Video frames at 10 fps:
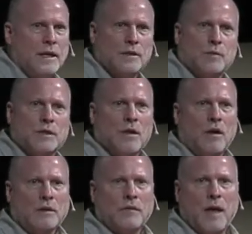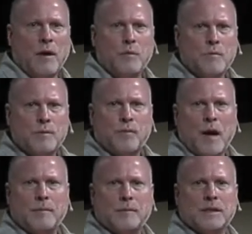And as a result of that, we would
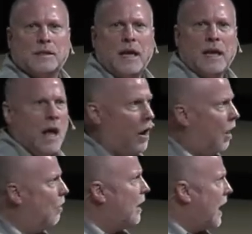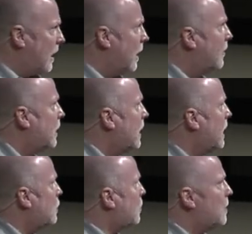probably say, oh, they had 11
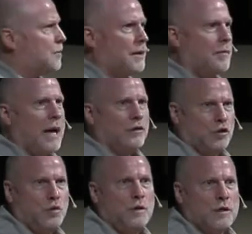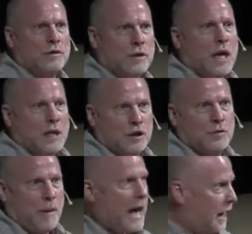kids. There must be about 2 years
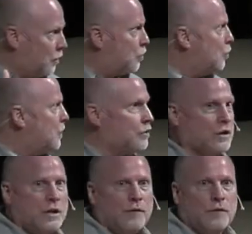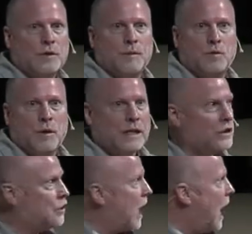span or 2 years difference between
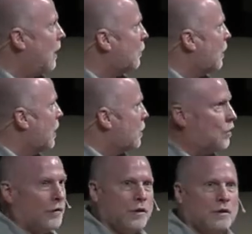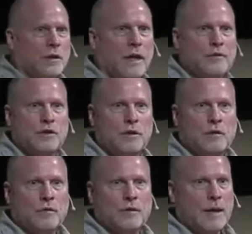each child. So if there's 11
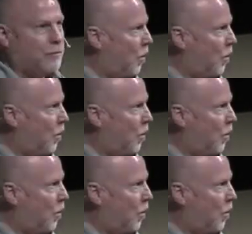children, that